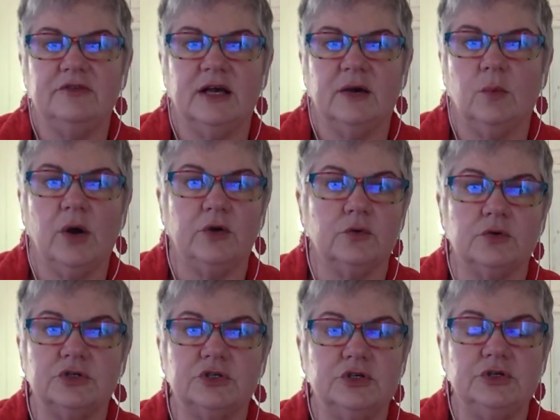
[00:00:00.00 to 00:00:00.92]
a 1 or
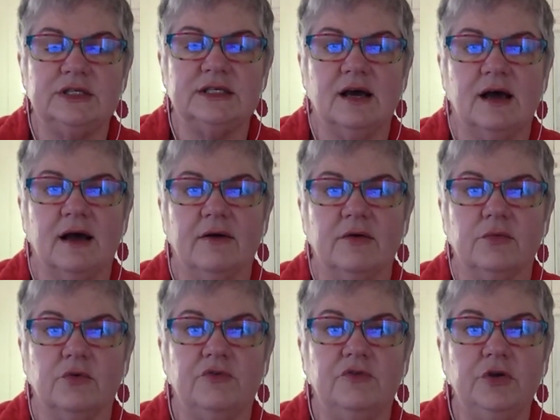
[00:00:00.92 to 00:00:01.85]
a 2-star
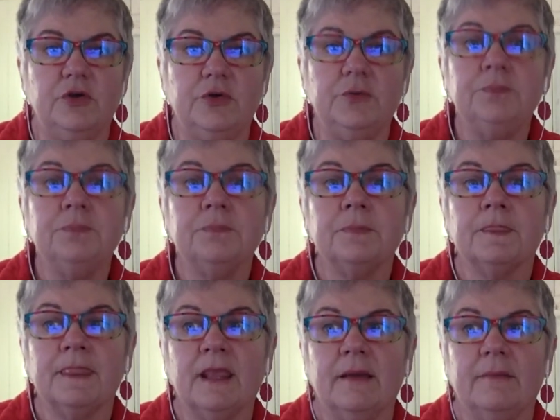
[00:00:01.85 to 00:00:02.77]
review
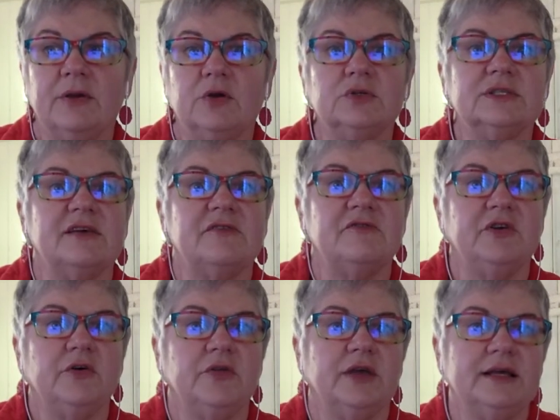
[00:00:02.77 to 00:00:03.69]
because they
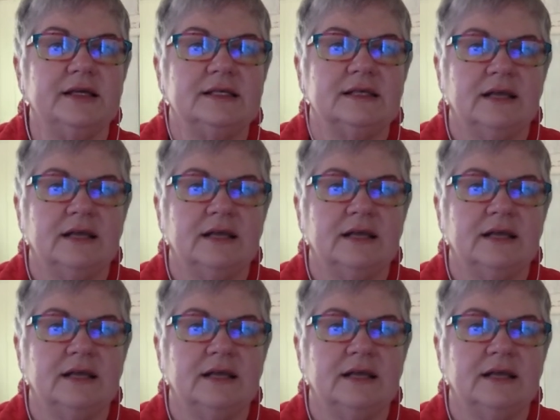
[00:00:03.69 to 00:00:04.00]
feel that